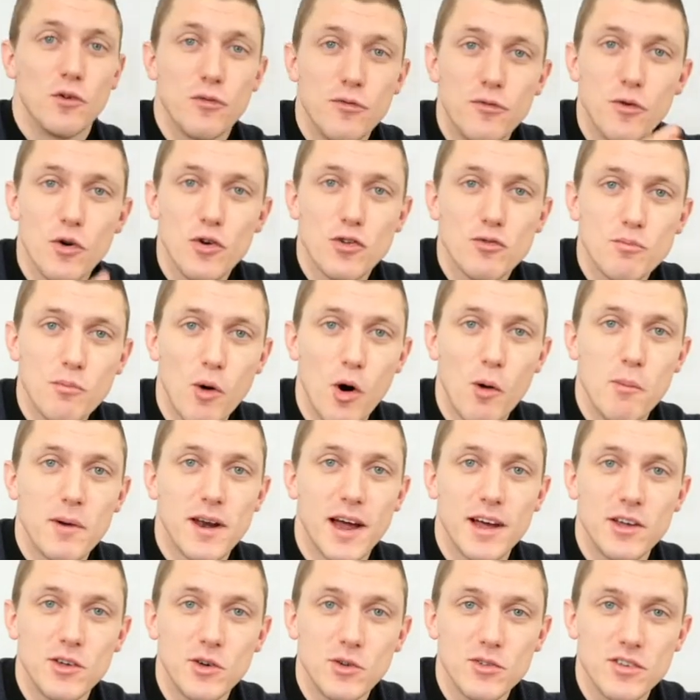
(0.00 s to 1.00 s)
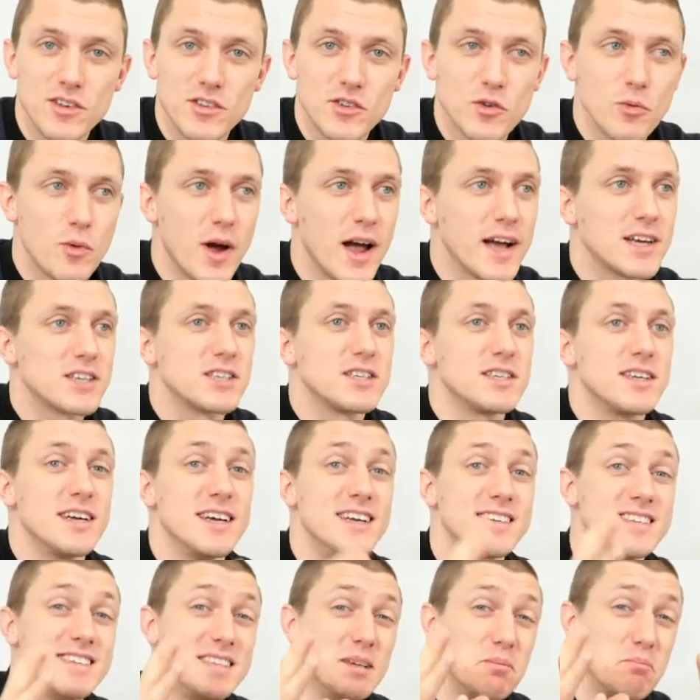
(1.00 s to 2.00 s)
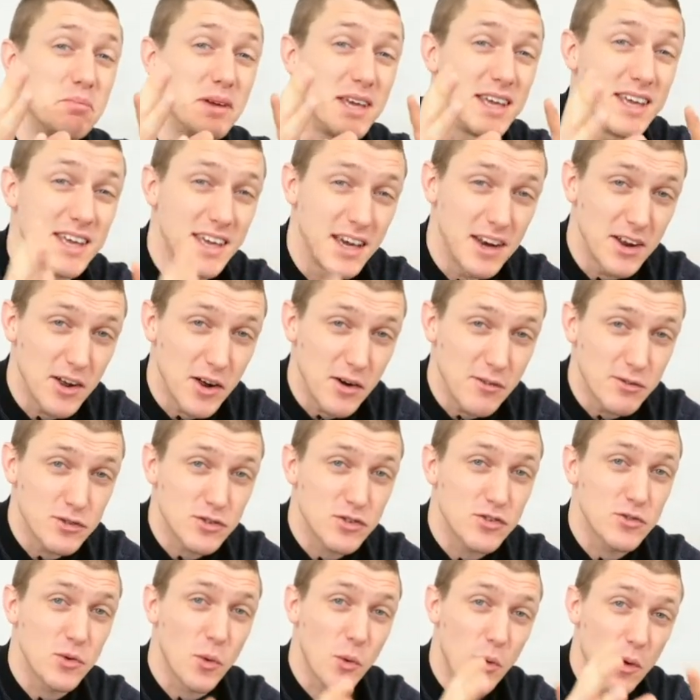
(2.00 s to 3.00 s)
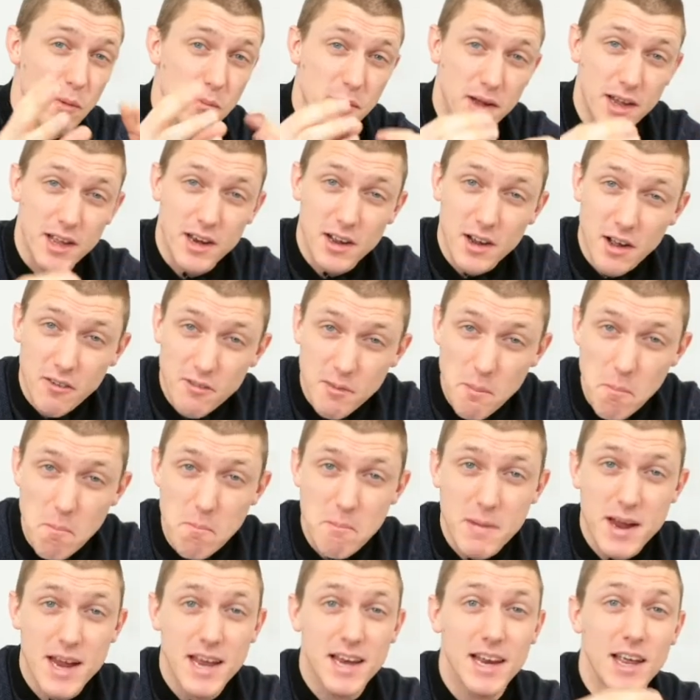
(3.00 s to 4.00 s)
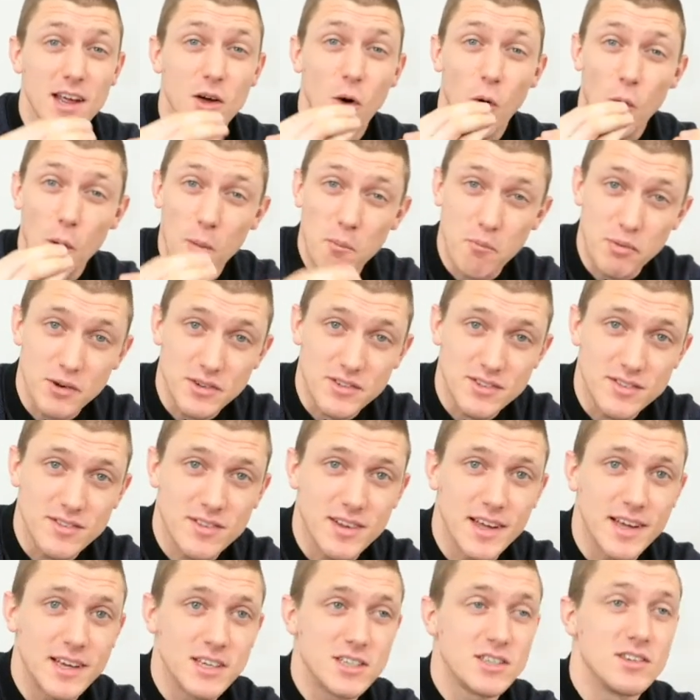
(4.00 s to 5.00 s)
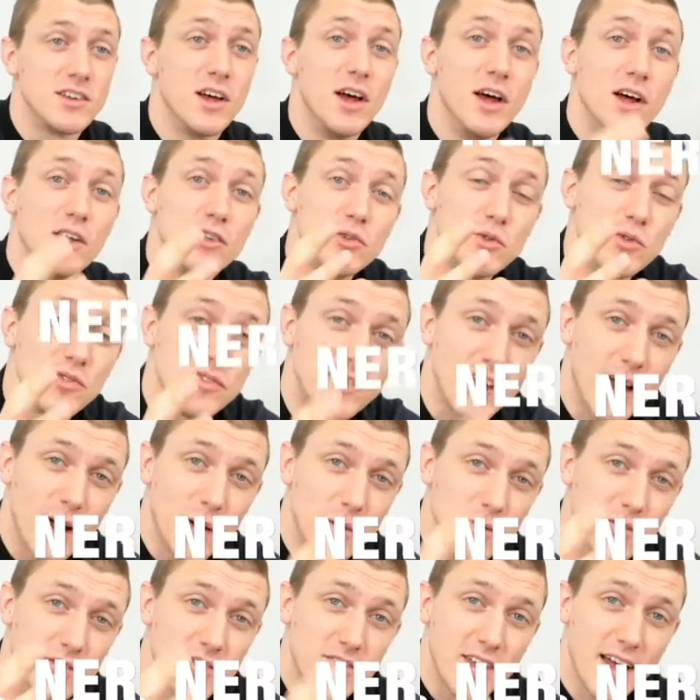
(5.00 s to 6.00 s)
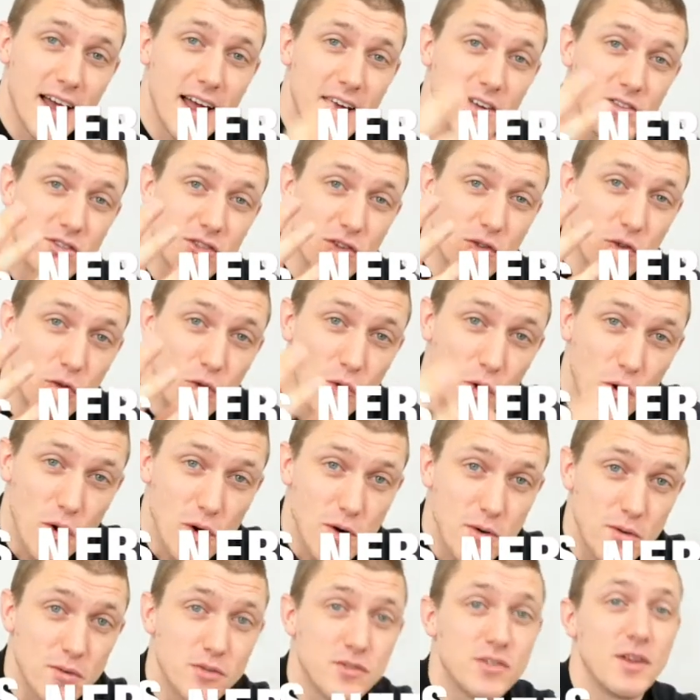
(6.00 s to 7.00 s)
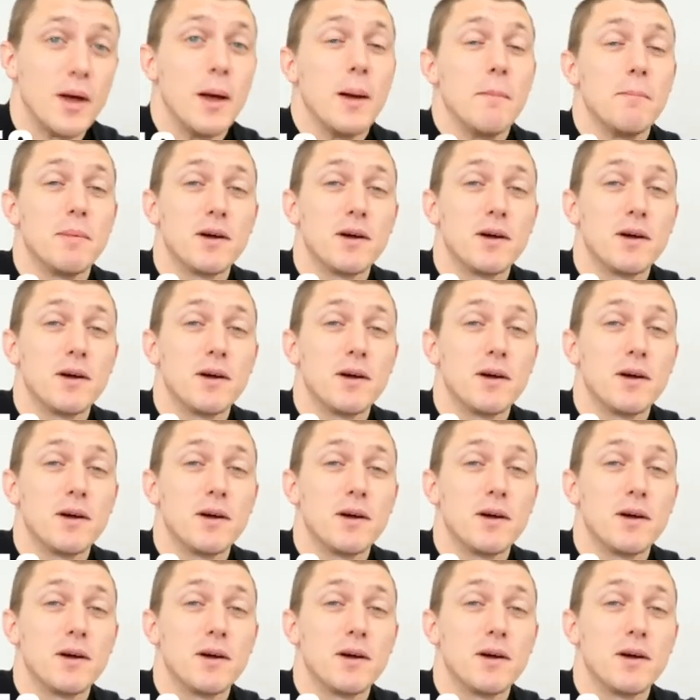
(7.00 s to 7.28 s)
The first moment I use interaction is in the beginning of a story, beginning of a meeting or a presentation, to downsize nerves.